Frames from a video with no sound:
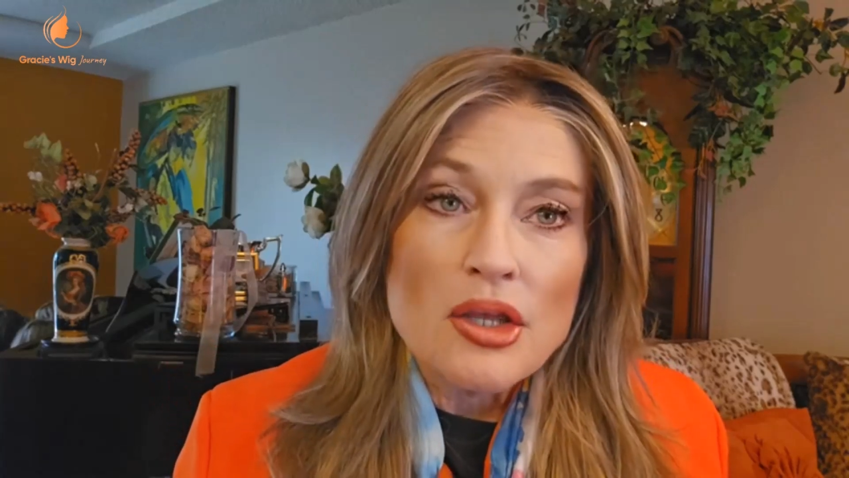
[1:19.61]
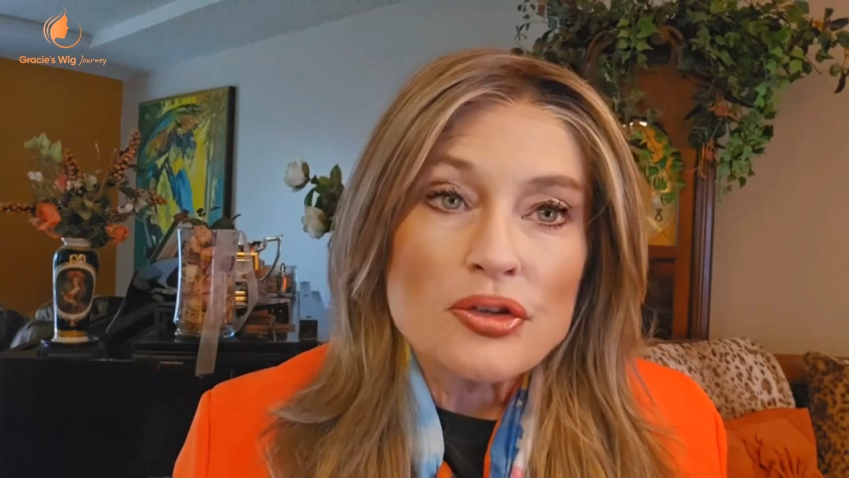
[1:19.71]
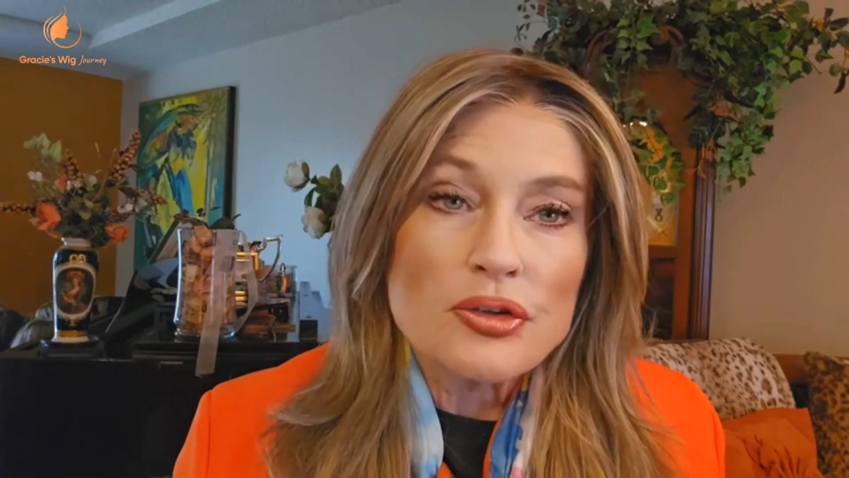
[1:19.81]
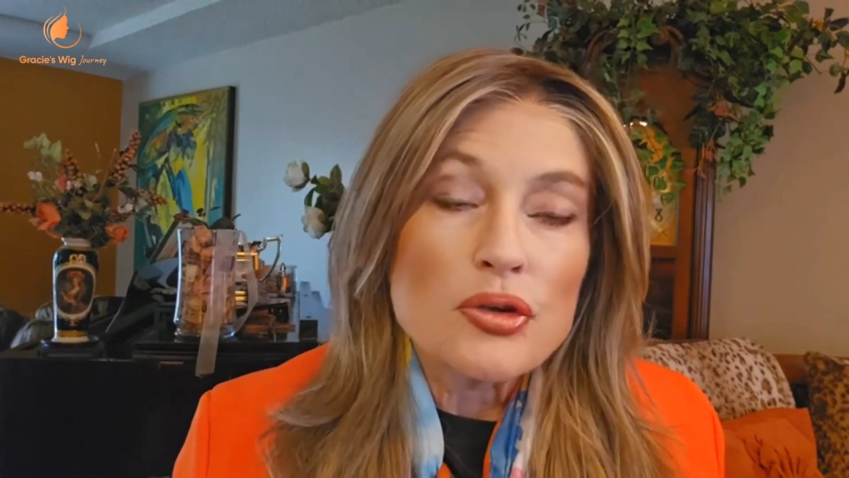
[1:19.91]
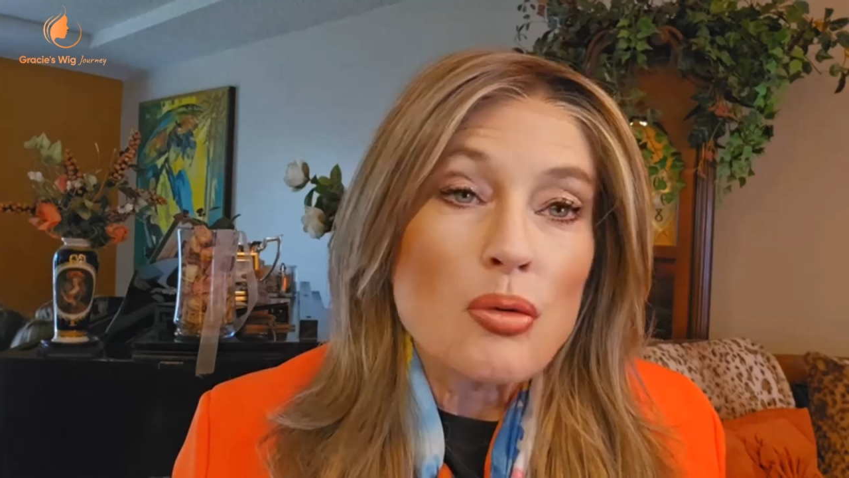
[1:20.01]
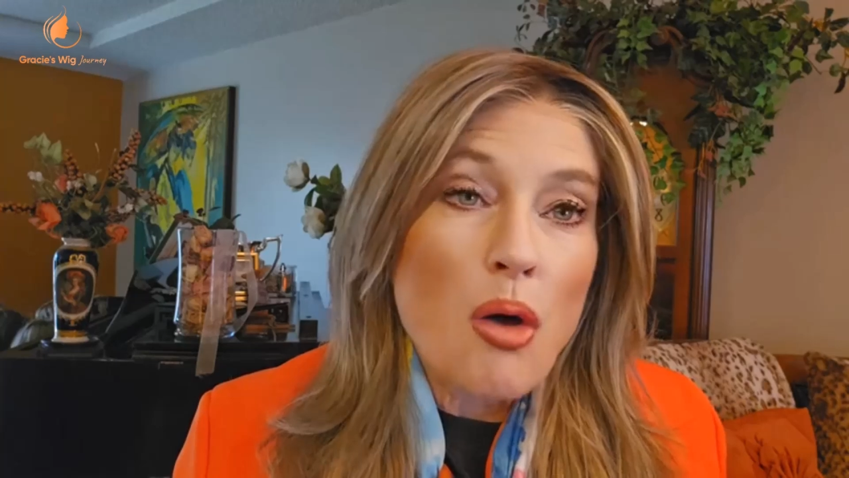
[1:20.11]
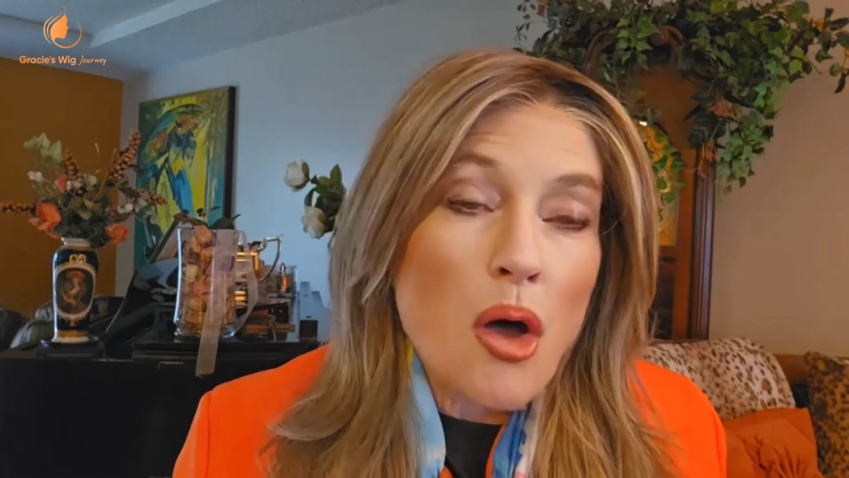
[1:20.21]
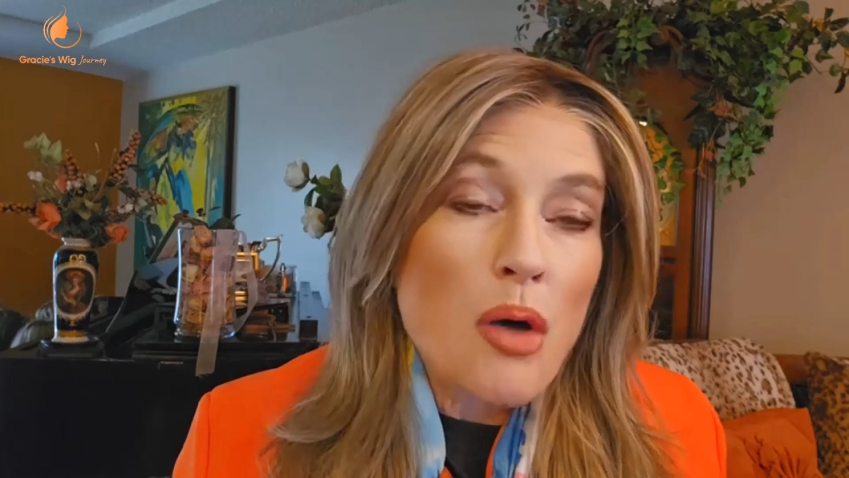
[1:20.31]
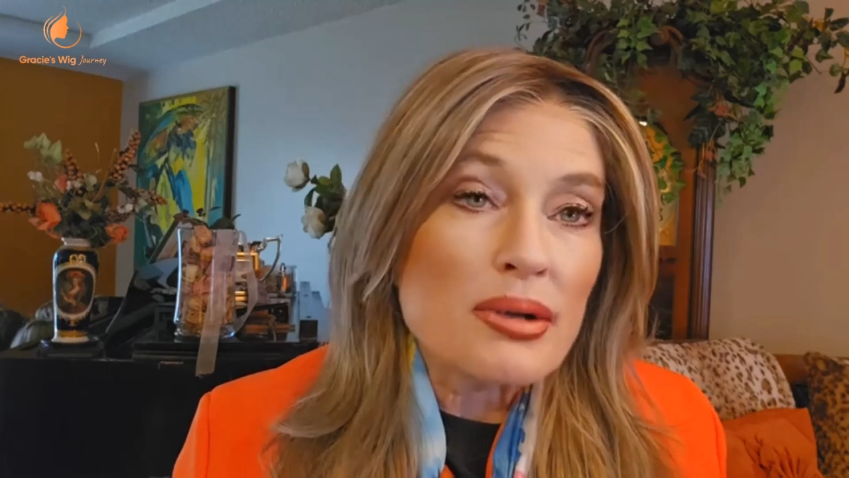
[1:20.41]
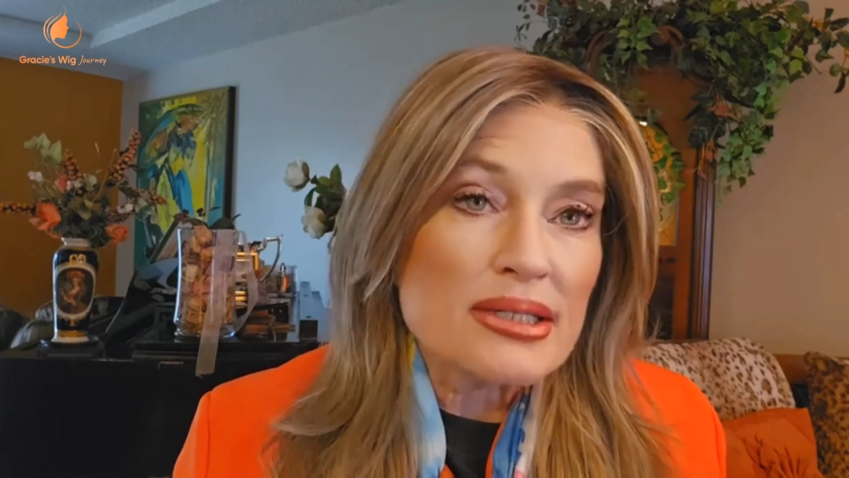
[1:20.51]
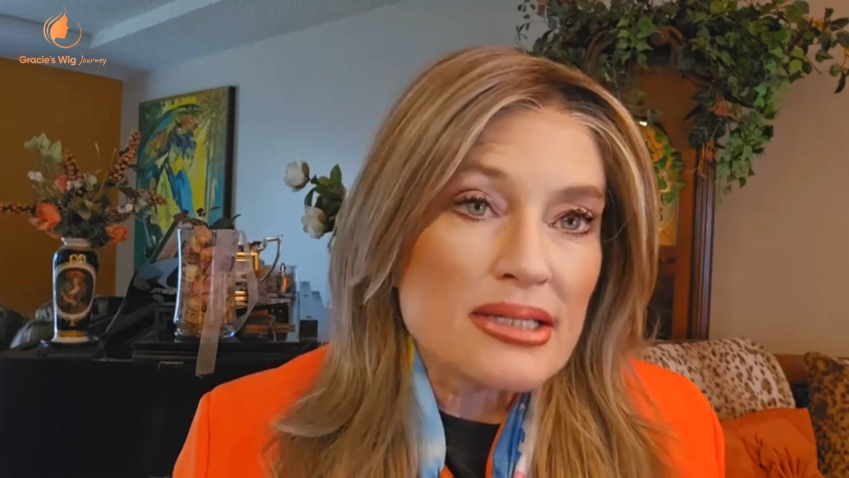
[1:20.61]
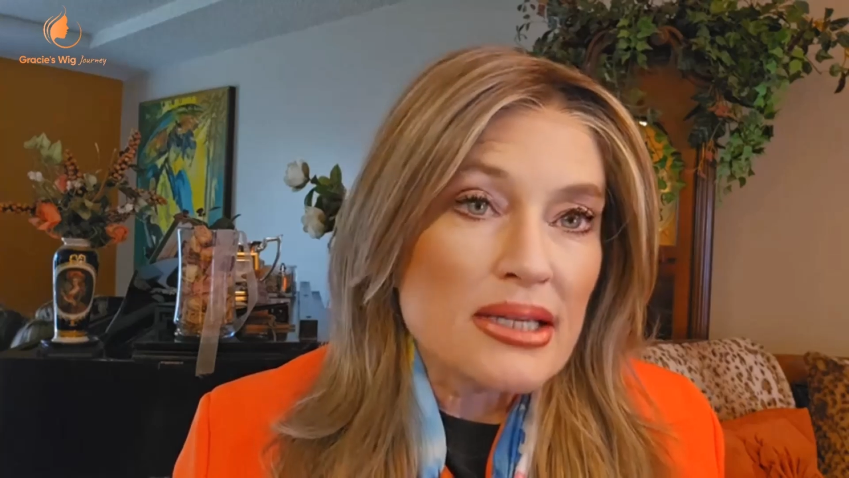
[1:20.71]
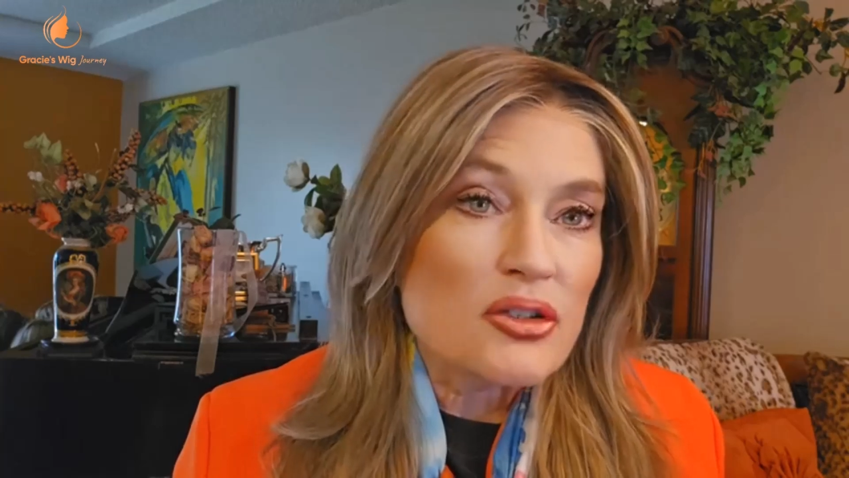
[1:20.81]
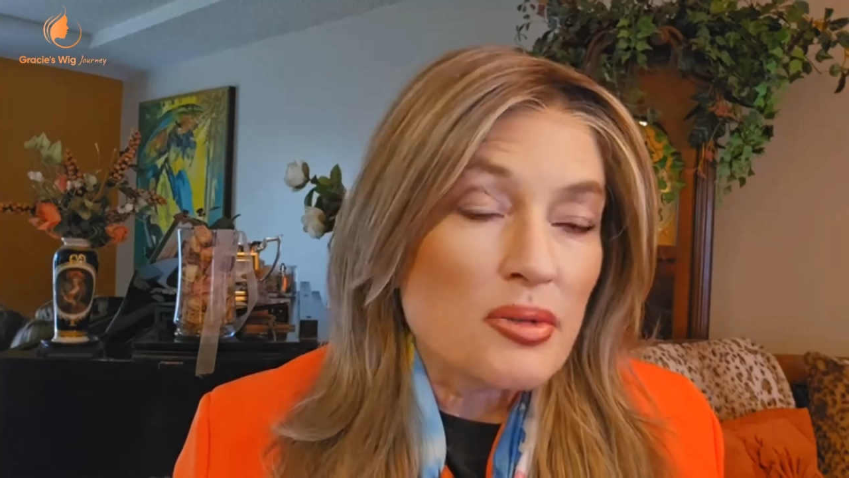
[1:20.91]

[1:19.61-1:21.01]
So you always need